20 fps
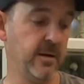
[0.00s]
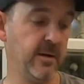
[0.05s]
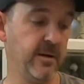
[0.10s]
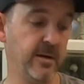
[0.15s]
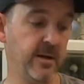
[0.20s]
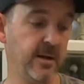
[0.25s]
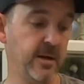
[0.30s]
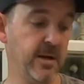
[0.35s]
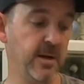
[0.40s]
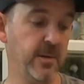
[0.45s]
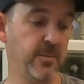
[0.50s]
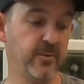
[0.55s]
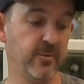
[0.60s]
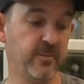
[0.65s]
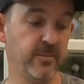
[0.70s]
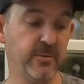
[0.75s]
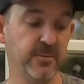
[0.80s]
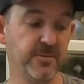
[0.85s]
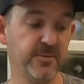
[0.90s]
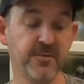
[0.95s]
and then any
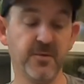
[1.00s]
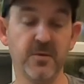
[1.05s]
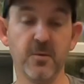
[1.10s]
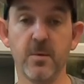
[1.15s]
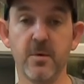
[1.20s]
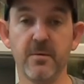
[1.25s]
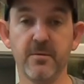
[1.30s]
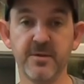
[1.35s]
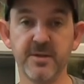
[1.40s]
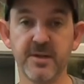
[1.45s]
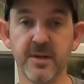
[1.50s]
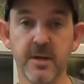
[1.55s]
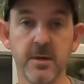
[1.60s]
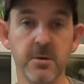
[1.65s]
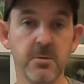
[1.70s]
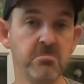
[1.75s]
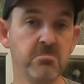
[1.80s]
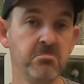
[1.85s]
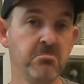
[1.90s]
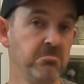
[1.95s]
problems for the warranty.
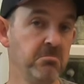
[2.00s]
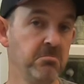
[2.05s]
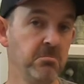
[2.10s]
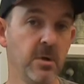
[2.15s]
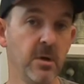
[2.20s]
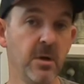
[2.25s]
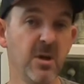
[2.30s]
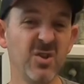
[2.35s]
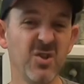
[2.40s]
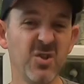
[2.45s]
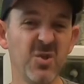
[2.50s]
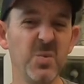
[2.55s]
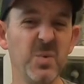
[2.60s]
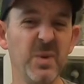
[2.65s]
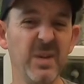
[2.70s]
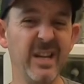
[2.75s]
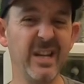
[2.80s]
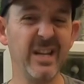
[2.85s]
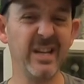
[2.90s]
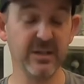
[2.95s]
2
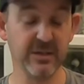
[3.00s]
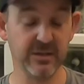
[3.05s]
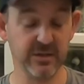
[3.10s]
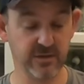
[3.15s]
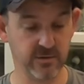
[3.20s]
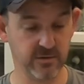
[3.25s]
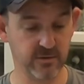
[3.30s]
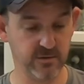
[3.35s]
years.